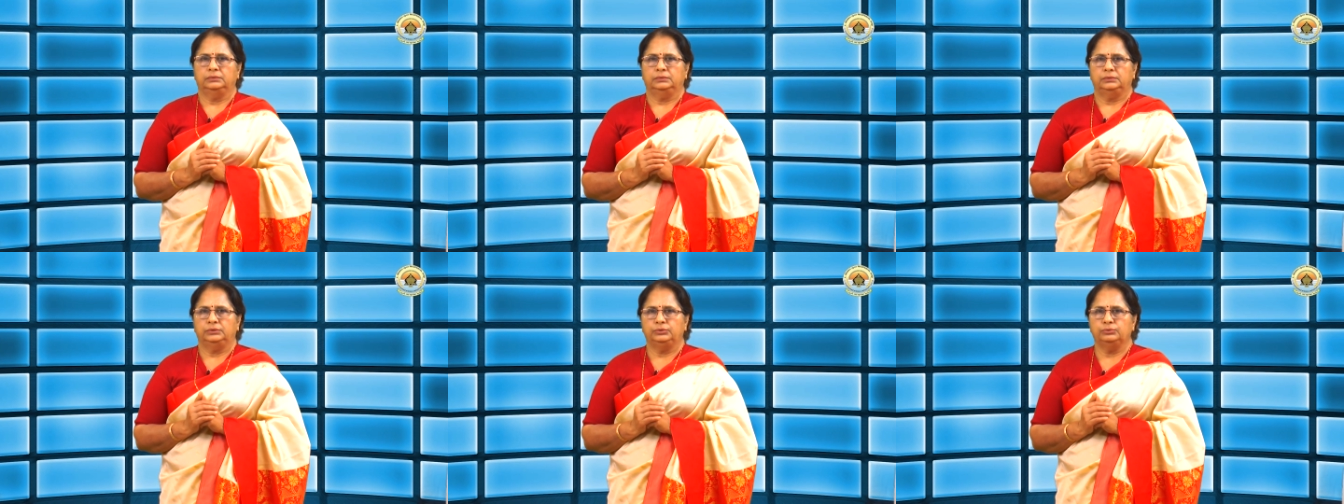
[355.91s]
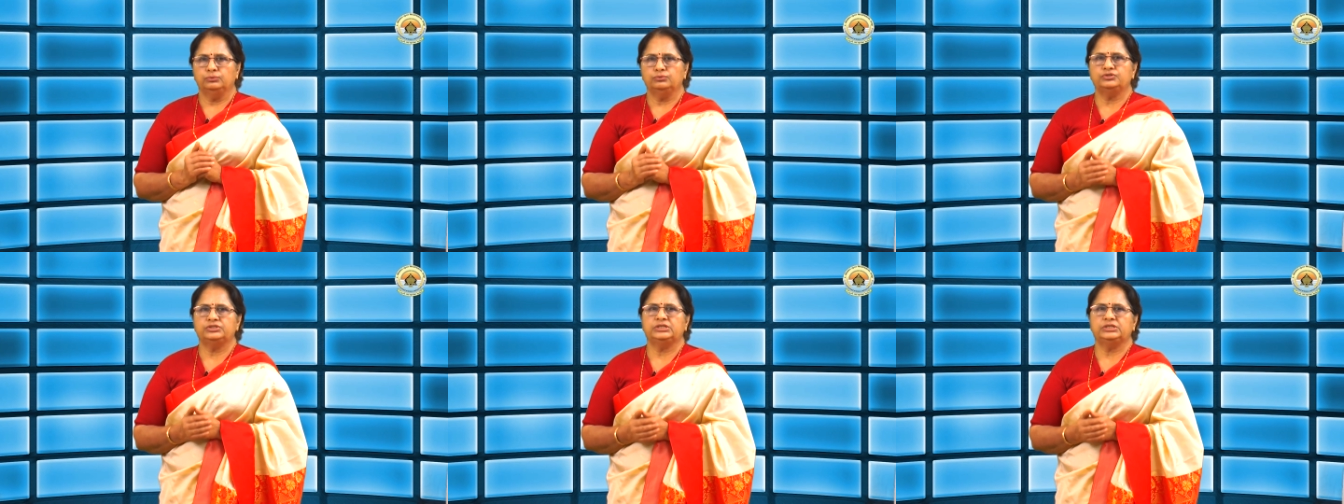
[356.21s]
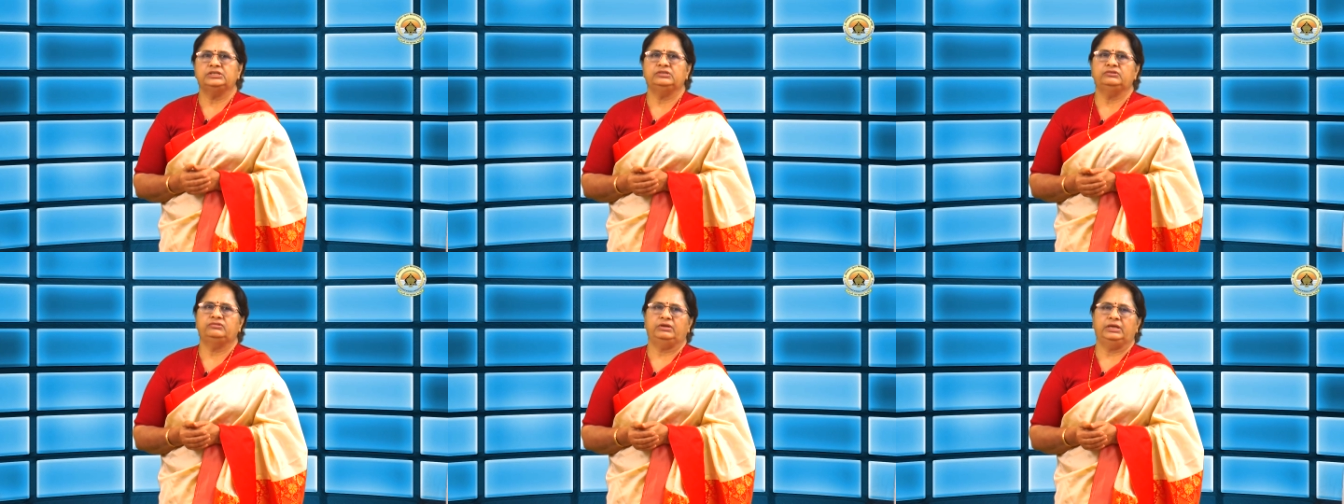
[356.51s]
used
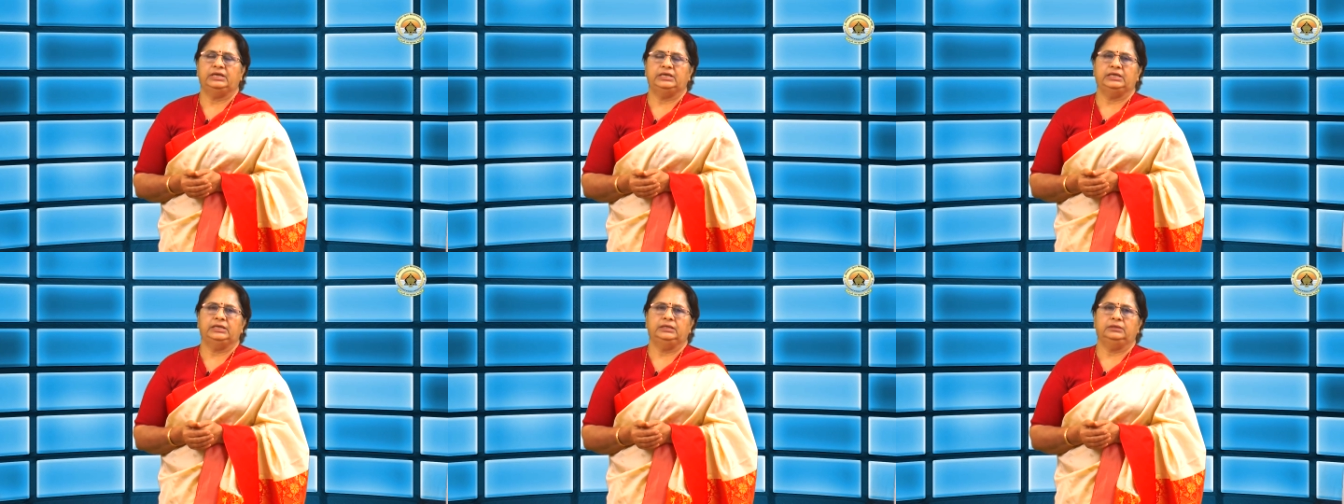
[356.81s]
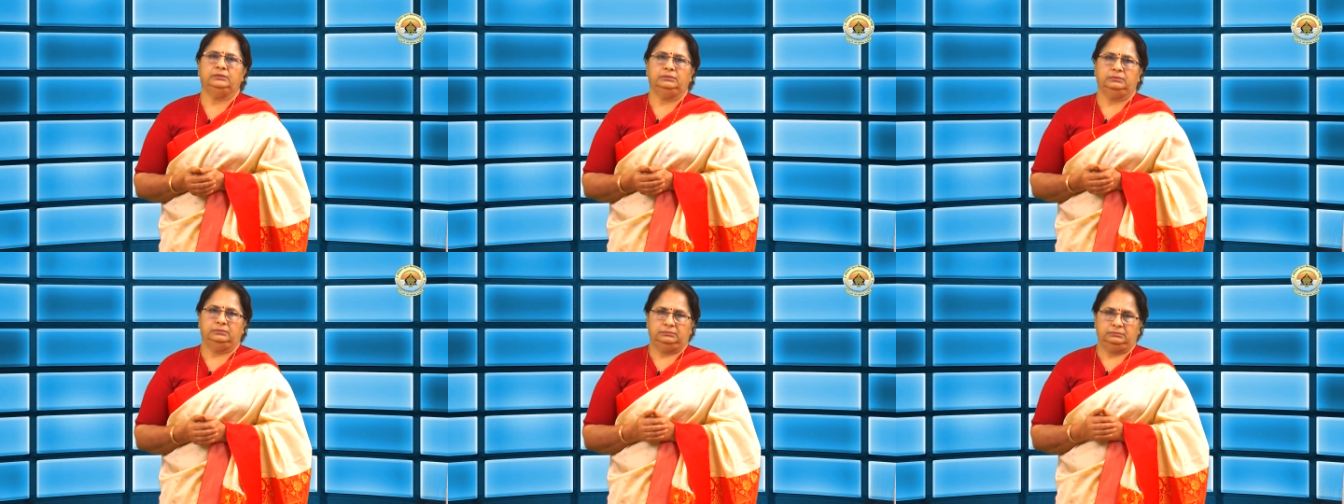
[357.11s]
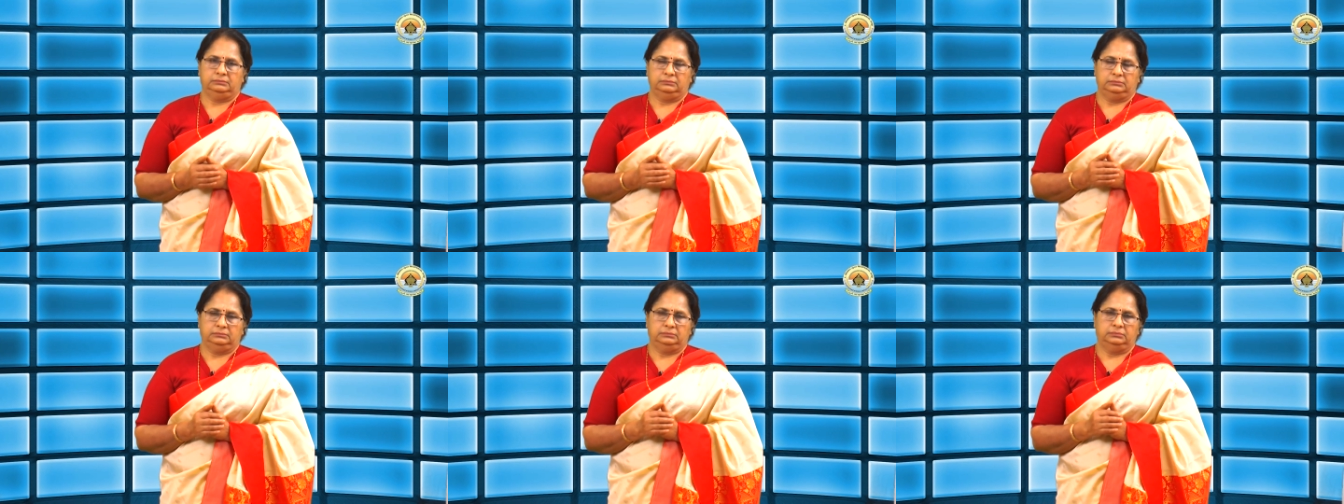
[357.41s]
in
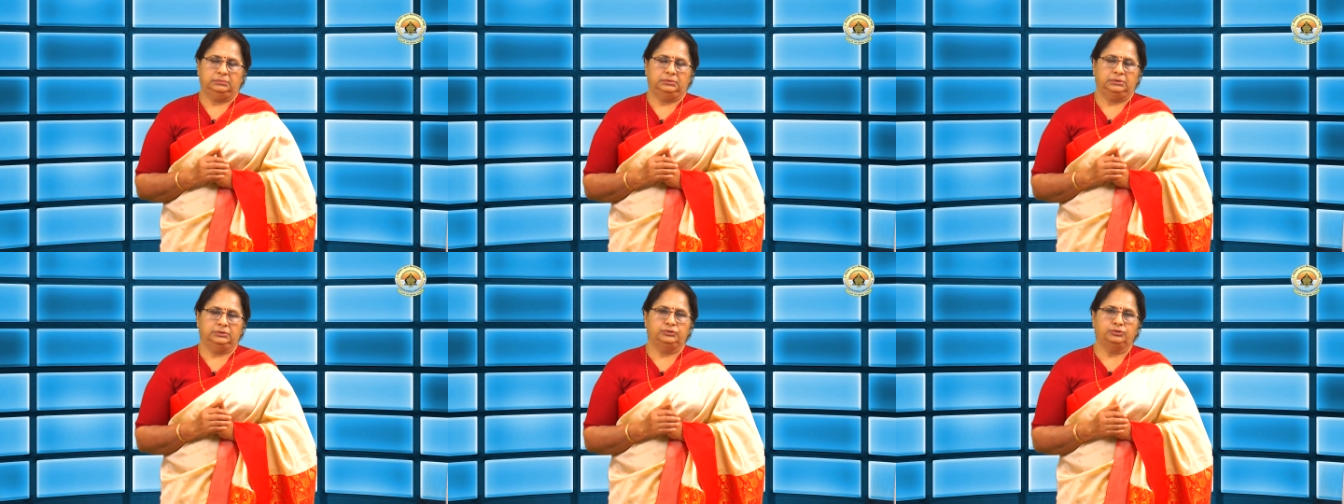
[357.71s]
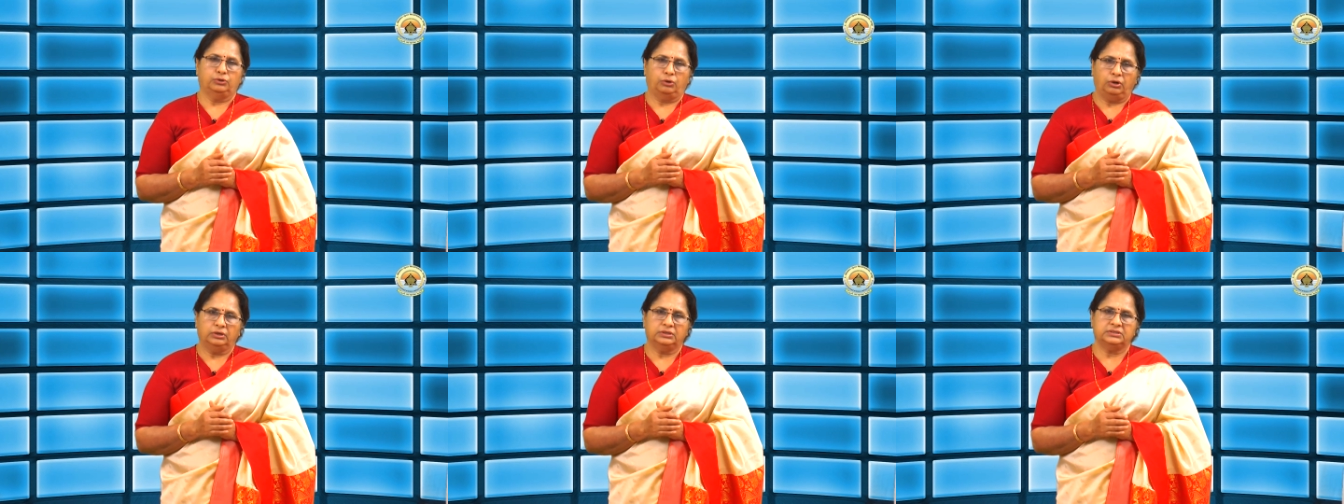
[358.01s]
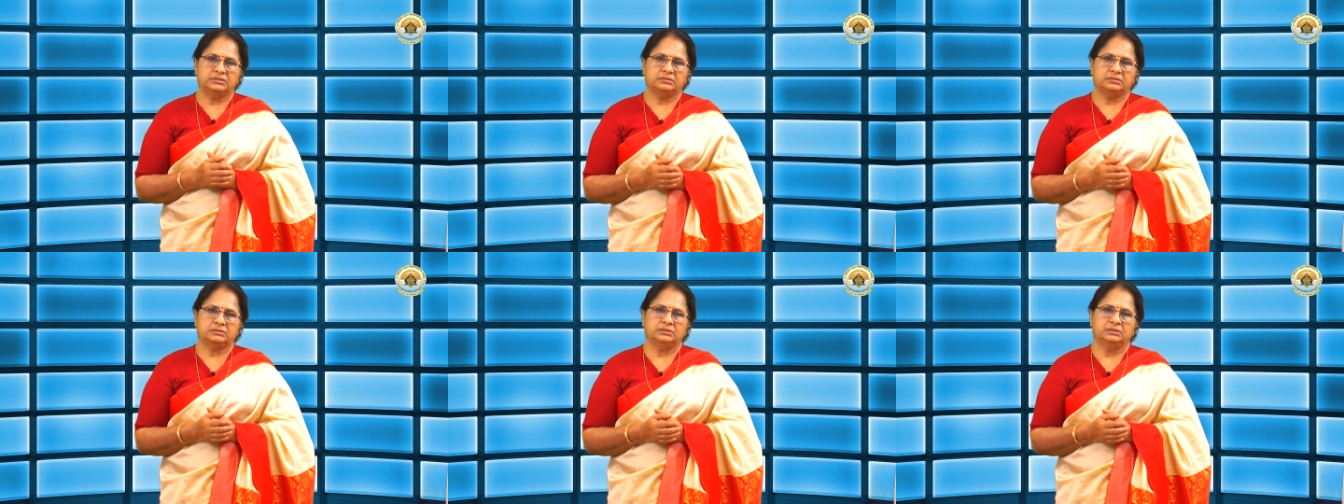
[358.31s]
training the
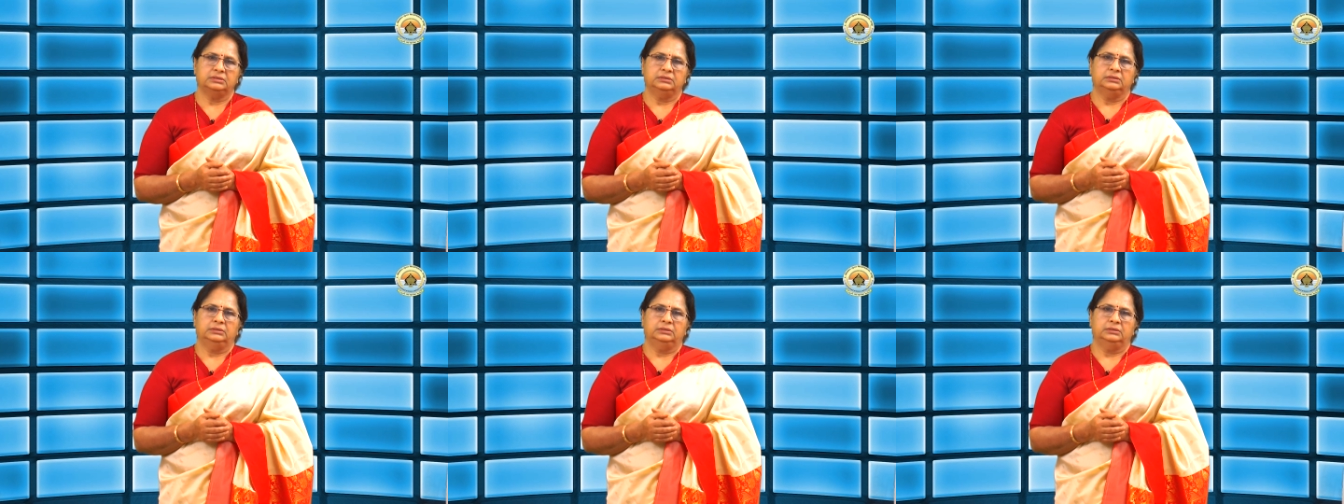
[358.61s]
dogs,